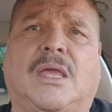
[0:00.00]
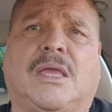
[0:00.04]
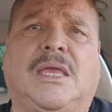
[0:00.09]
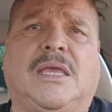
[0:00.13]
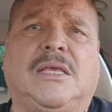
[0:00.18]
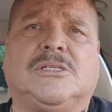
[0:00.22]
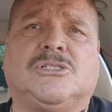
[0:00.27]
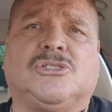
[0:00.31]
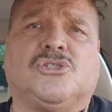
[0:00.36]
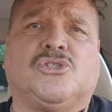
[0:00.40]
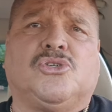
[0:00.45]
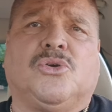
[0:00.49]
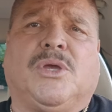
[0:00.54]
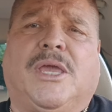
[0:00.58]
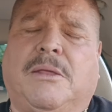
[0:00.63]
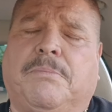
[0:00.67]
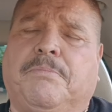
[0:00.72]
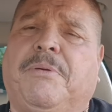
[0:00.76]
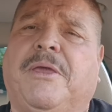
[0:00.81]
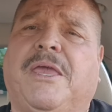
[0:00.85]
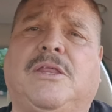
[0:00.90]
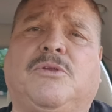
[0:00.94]
is to
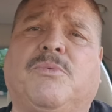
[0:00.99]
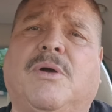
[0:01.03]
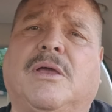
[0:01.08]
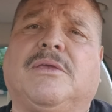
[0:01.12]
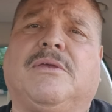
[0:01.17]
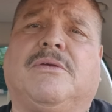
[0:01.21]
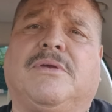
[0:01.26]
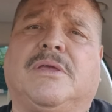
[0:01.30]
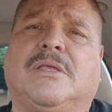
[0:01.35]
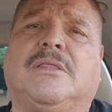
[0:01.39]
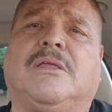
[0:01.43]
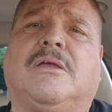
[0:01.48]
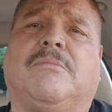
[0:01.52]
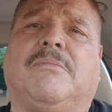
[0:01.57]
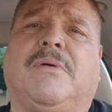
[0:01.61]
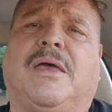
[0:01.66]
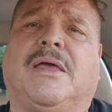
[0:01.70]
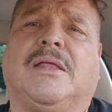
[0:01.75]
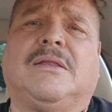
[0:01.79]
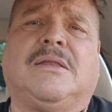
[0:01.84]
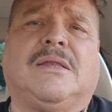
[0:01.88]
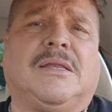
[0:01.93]
get paid while you're in there,
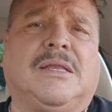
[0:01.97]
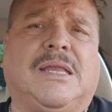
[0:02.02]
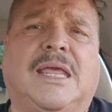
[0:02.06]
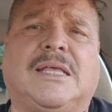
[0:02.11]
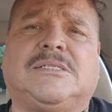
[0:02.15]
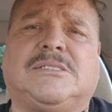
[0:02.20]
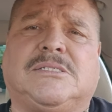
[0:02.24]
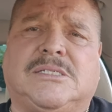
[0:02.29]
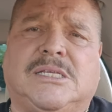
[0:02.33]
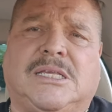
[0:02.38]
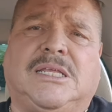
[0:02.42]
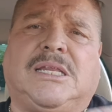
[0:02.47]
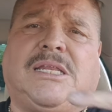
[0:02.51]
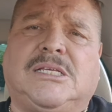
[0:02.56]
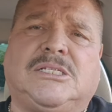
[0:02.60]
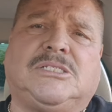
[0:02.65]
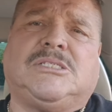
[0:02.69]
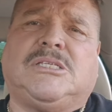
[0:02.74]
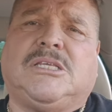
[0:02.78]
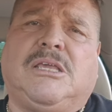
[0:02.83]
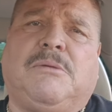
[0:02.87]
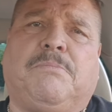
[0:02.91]
man. Let
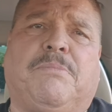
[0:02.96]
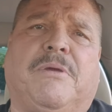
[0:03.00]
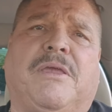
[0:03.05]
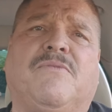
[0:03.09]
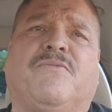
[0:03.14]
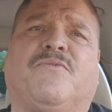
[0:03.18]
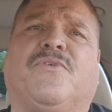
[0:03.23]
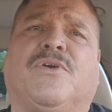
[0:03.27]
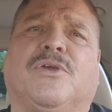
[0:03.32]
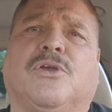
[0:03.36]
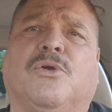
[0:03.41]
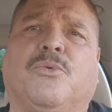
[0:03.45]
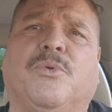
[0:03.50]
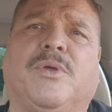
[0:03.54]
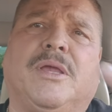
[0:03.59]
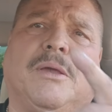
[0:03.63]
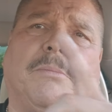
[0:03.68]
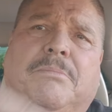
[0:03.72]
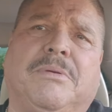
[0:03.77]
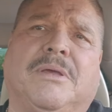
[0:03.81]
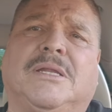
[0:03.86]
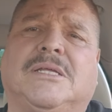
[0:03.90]
CDC pay for your
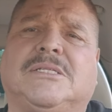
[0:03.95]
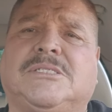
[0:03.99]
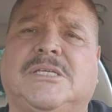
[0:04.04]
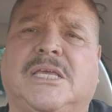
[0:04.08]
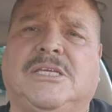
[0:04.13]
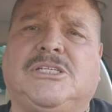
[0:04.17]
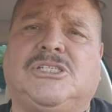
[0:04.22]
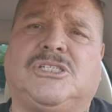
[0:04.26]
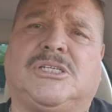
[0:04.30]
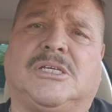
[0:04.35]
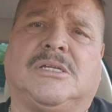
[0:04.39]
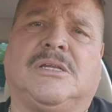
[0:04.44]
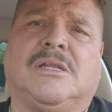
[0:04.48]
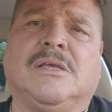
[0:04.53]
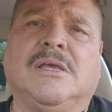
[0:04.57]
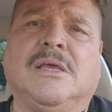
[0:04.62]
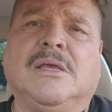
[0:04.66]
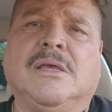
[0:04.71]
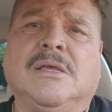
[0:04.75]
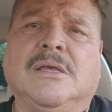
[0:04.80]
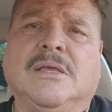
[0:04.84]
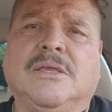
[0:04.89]
rehabilitation,
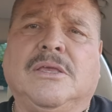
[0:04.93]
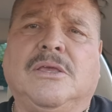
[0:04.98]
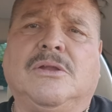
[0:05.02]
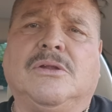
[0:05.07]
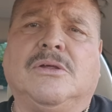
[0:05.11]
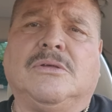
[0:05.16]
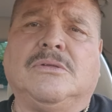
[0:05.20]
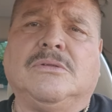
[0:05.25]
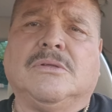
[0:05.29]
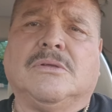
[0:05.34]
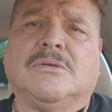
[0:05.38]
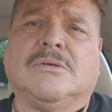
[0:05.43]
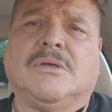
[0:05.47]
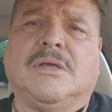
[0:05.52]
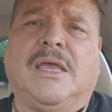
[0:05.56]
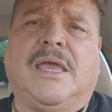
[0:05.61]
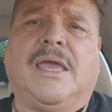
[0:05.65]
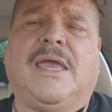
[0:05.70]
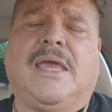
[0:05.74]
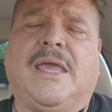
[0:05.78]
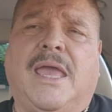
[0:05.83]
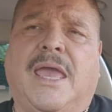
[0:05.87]
you know,
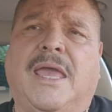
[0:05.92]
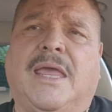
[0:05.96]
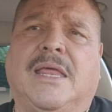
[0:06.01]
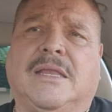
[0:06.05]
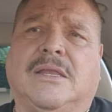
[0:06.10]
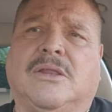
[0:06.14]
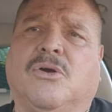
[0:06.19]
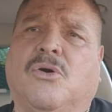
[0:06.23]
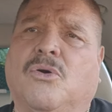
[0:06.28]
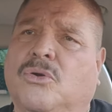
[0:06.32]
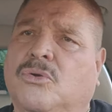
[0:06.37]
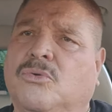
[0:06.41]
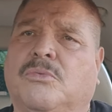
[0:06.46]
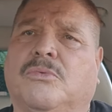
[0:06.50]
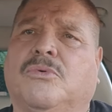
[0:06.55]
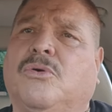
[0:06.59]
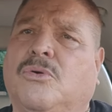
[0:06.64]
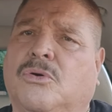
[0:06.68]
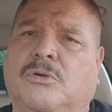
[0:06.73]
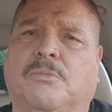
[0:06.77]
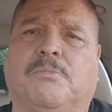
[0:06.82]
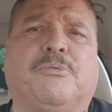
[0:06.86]
and, and, go to
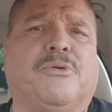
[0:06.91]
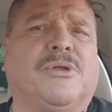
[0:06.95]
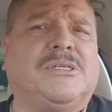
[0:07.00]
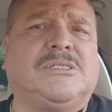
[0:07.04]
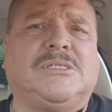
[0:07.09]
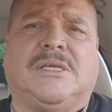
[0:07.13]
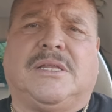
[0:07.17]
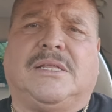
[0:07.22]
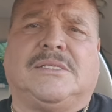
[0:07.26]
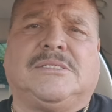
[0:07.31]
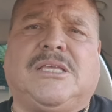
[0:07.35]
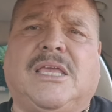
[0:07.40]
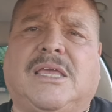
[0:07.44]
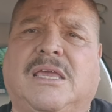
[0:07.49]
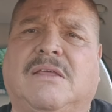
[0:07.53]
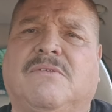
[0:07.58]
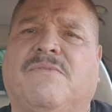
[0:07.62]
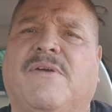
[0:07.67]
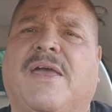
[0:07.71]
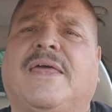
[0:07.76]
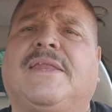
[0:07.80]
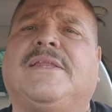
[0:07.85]
go to prison and take
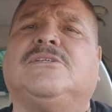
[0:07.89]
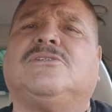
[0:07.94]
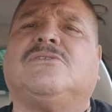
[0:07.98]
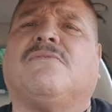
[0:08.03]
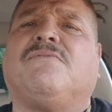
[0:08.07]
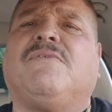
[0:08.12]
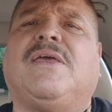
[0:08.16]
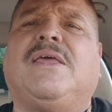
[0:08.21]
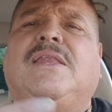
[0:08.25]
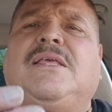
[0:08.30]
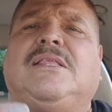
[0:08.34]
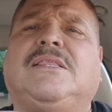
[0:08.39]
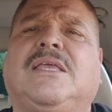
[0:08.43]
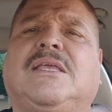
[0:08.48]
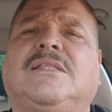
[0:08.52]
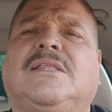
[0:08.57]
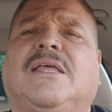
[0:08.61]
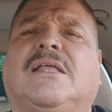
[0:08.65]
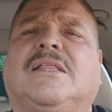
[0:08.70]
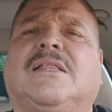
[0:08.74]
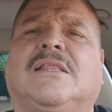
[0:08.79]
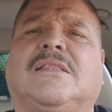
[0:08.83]
advantage of
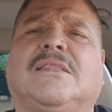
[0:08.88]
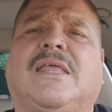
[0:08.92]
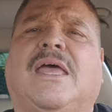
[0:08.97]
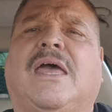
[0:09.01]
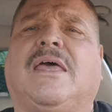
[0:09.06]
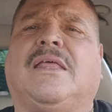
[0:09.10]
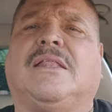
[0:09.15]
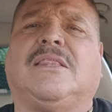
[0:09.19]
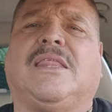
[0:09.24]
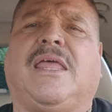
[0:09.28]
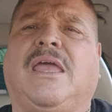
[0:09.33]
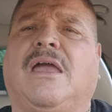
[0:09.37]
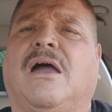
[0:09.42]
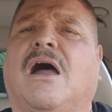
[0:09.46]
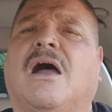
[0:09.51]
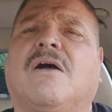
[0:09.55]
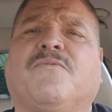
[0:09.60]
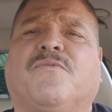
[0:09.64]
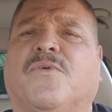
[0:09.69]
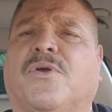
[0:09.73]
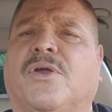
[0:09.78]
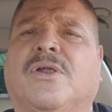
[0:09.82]
anything that that they
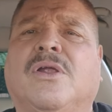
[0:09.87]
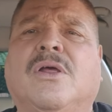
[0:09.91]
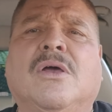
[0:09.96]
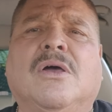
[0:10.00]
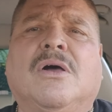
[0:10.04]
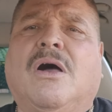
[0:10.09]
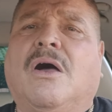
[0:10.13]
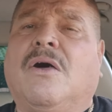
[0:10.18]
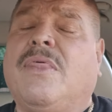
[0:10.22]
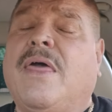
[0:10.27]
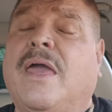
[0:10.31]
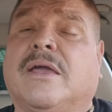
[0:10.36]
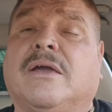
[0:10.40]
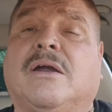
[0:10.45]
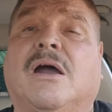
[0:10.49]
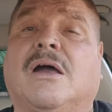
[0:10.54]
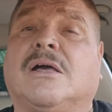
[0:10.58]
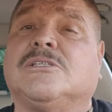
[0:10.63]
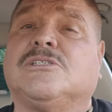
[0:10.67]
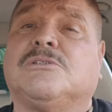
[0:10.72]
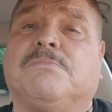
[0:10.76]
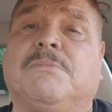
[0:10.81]
offer. All that
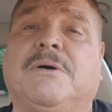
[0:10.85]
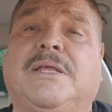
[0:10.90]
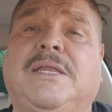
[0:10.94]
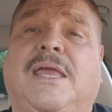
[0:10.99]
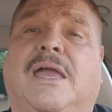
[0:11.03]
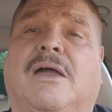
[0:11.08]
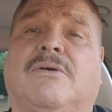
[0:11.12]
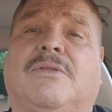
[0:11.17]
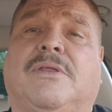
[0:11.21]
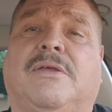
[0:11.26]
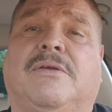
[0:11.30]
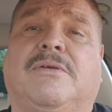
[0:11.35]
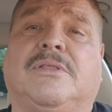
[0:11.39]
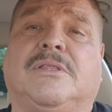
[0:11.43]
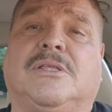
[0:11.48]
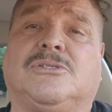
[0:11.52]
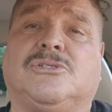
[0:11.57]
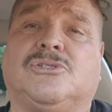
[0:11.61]
costs money out here in the